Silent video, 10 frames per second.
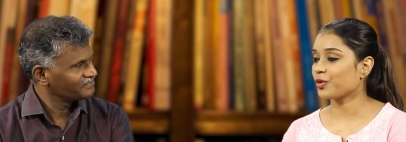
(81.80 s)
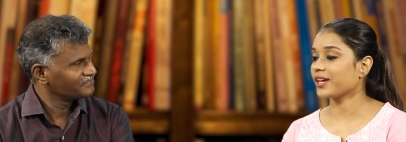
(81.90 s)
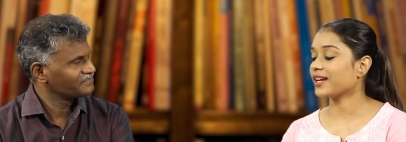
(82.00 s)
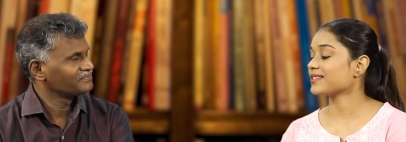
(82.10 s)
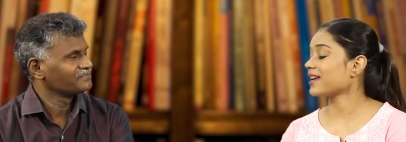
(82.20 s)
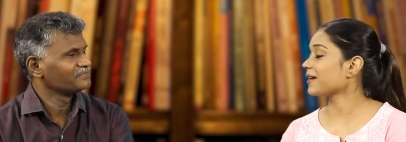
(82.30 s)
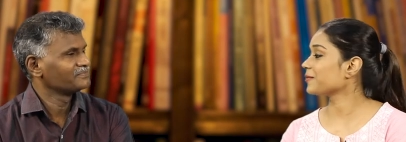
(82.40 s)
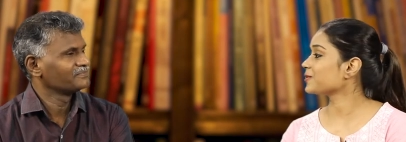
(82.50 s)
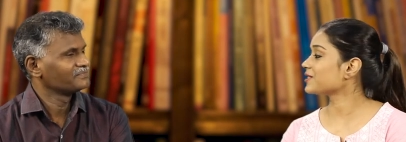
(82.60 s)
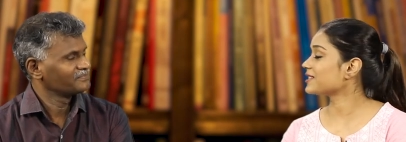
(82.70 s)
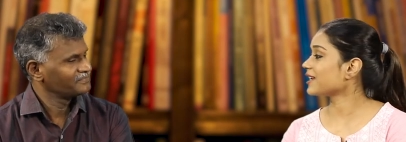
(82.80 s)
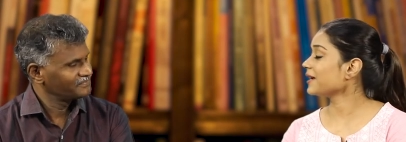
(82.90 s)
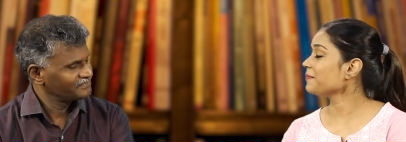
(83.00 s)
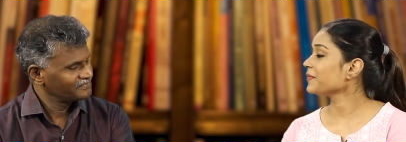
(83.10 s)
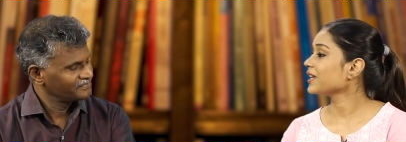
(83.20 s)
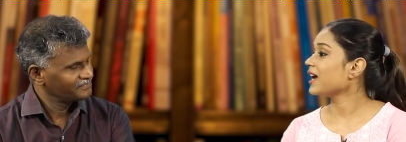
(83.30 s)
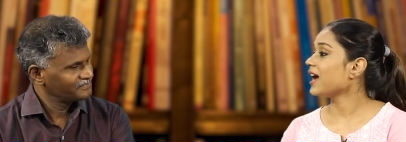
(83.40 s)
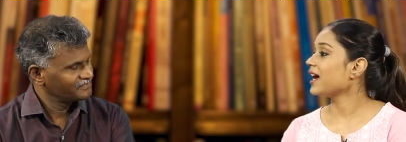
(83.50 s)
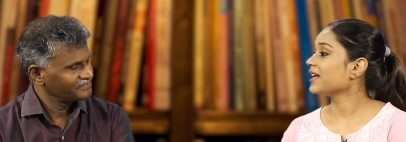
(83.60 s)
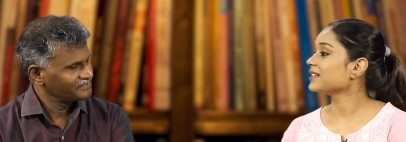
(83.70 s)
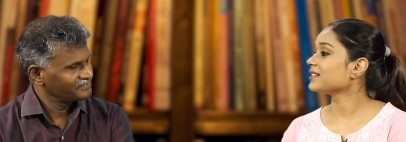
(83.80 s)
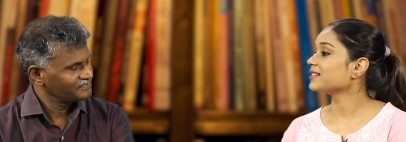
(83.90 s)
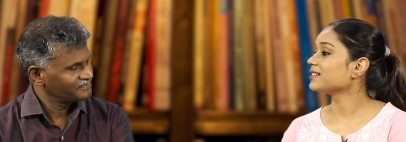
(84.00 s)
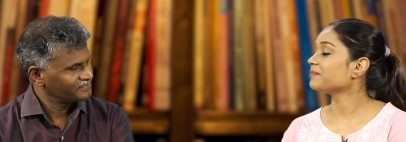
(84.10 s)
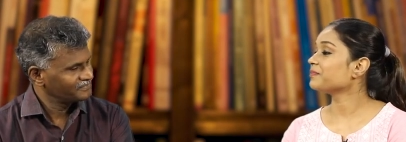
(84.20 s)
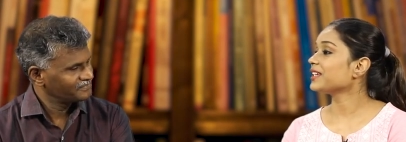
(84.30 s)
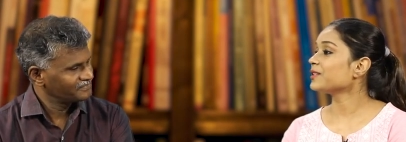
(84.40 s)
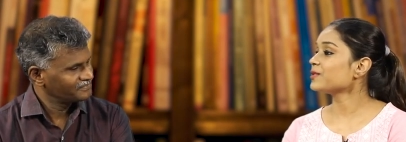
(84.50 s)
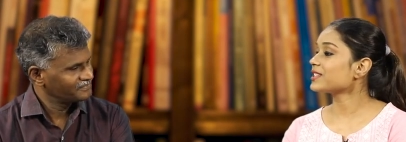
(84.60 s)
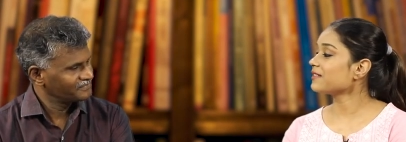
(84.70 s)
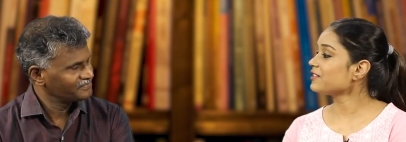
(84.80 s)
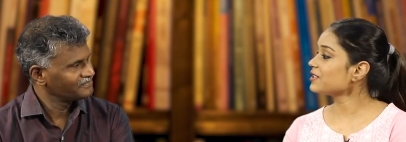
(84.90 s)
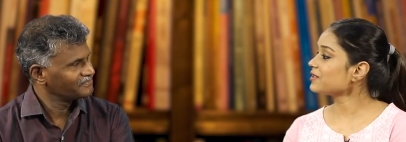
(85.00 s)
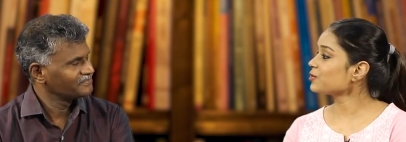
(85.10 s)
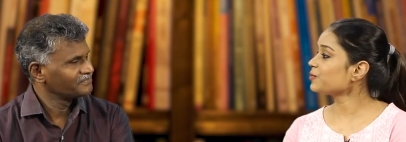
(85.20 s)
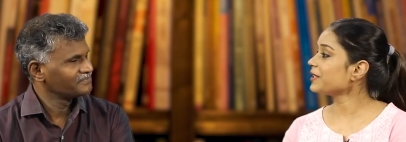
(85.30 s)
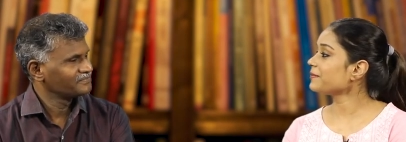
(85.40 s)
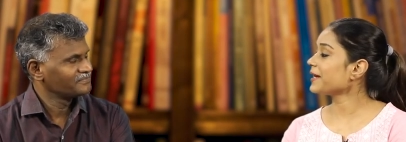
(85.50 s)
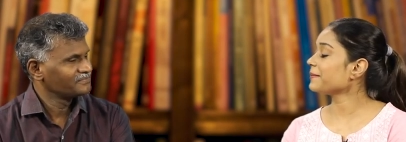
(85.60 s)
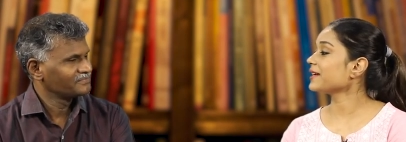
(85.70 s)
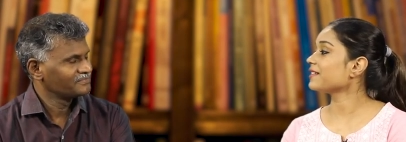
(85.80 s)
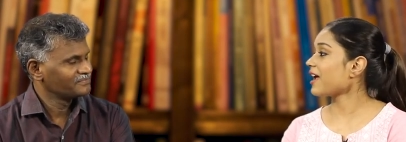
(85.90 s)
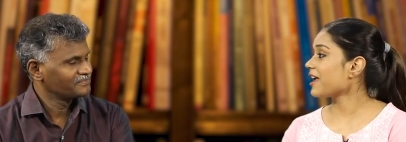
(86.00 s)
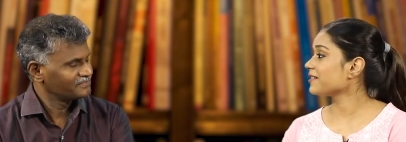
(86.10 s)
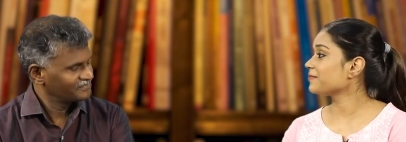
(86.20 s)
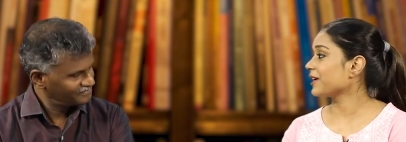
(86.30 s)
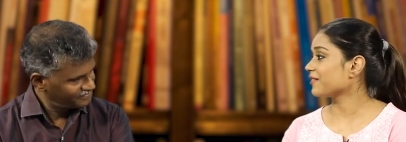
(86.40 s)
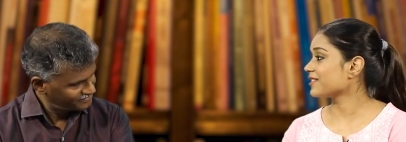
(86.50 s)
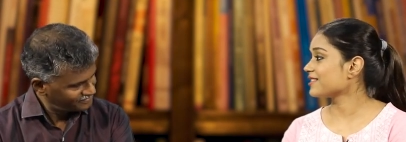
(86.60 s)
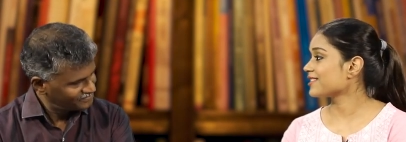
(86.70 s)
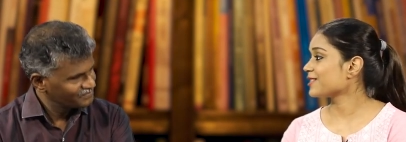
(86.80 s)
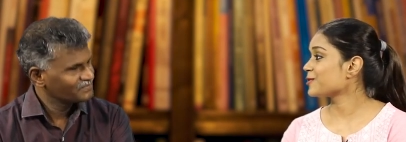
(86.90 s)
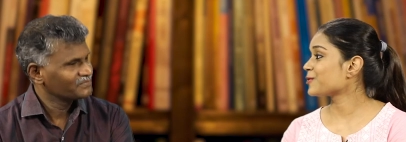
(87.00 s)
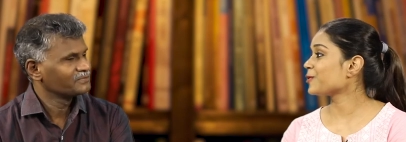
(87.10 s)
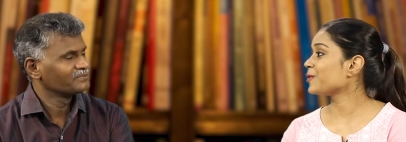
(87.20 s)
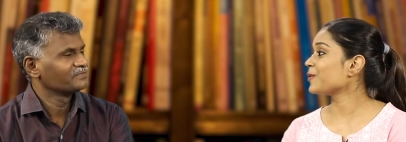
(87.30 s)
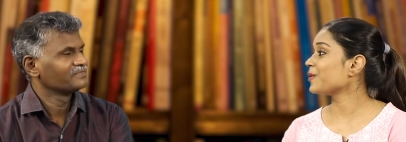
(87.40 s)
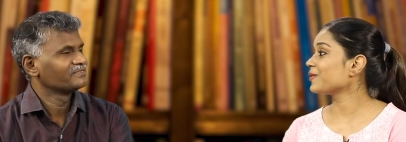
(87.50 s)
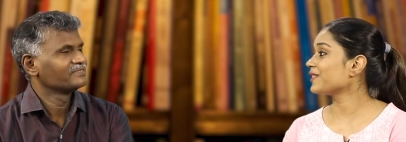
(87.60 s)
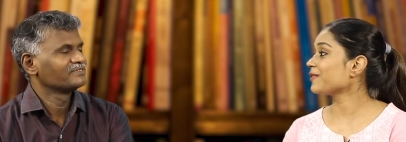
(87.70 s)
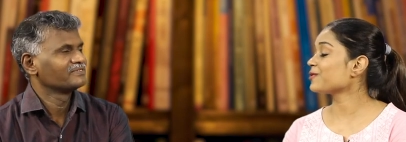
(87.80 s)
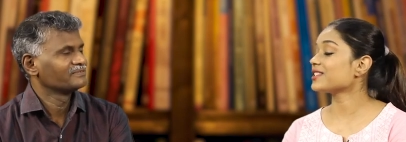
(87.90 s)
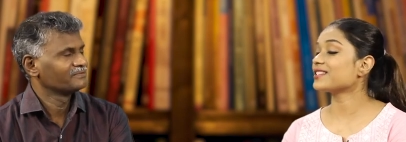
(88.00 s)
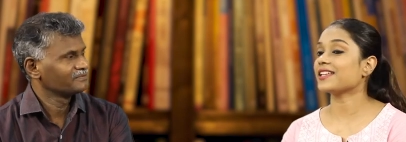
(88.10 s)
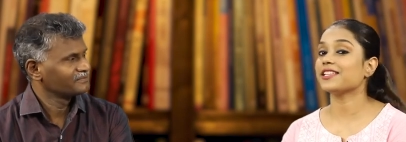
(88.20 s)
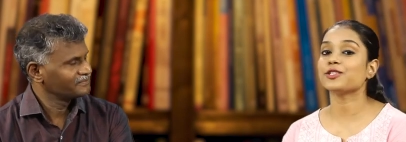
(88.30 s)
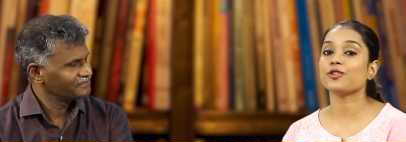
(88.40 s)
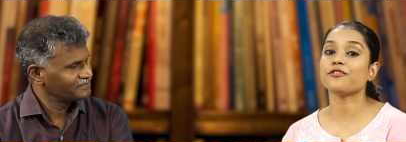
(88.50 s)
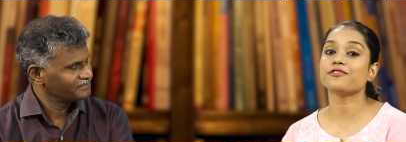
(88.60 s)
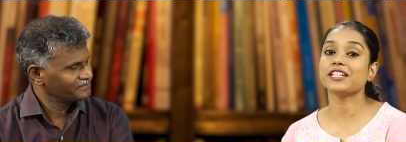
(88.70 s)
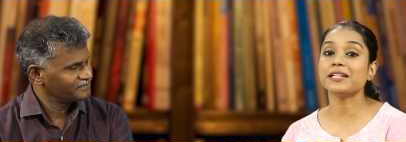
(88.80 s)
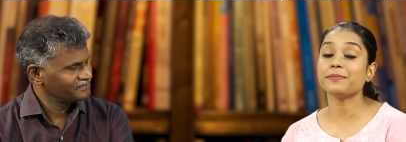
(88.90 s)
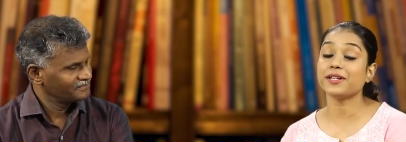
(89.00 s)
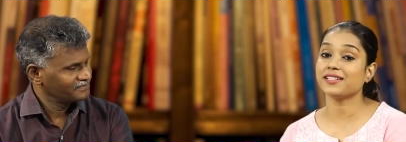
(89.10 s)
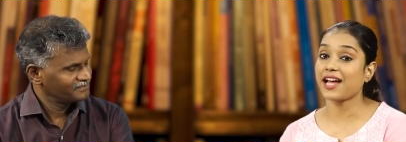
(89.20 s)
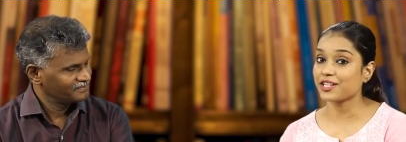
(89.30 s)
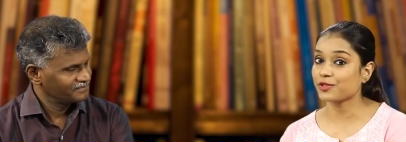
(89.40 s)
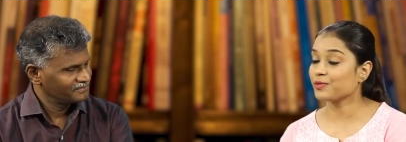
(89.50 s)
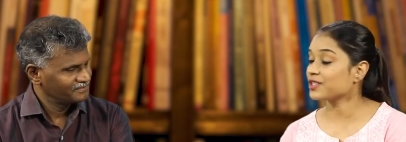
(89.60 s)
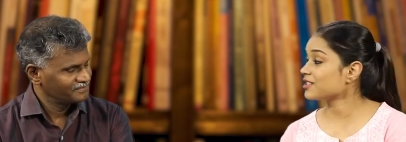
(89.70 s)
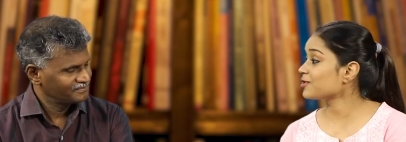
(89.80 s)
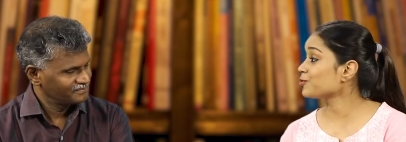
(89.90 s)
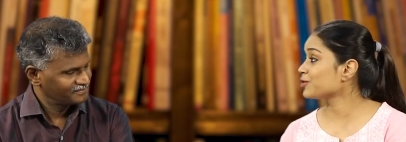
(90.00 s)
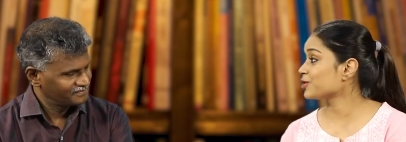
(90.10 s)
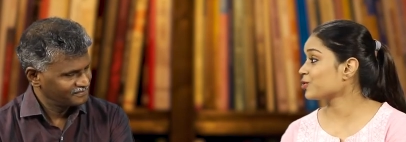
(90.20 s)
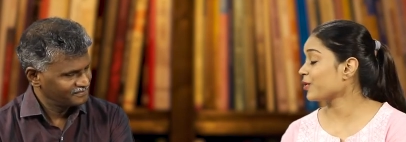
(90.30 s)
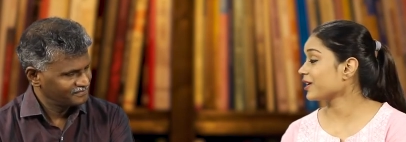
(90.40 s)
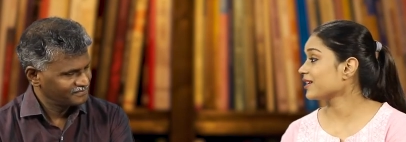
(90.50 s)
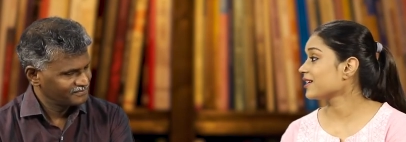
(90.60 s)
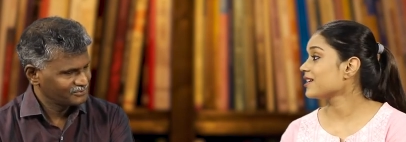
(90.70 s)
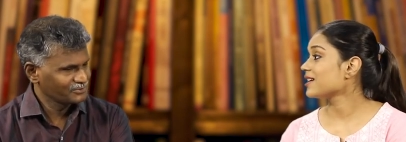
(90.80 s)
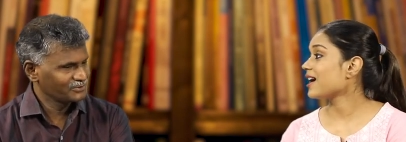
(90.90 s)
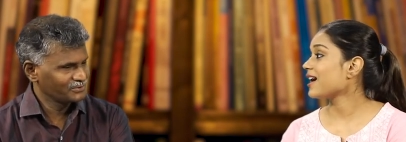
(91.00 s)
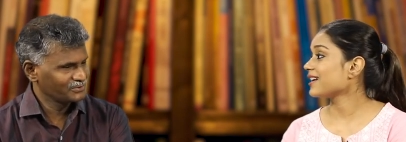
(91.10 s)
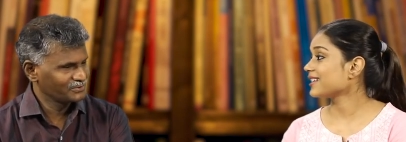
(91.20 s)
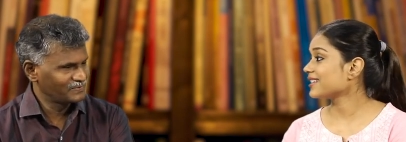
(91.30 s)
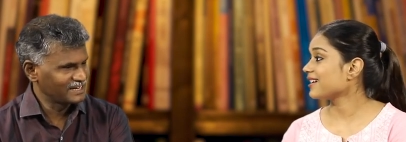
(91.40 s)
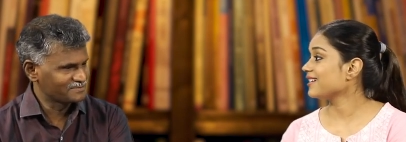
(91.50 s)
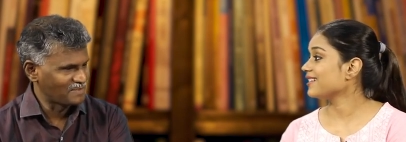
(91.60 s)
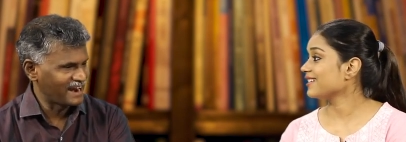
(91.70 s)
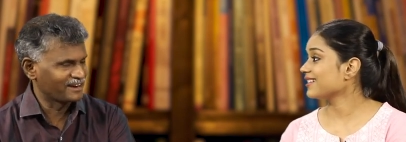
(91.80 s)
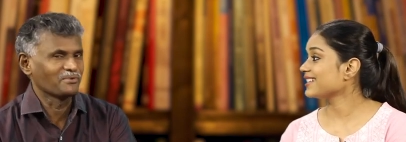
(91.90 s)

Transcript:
Speaker 1: toy as I would say and uh, it was given to me by my grandparents so there was a sense of deep attachment to the toy.
Speaker 2: So you, you felt bad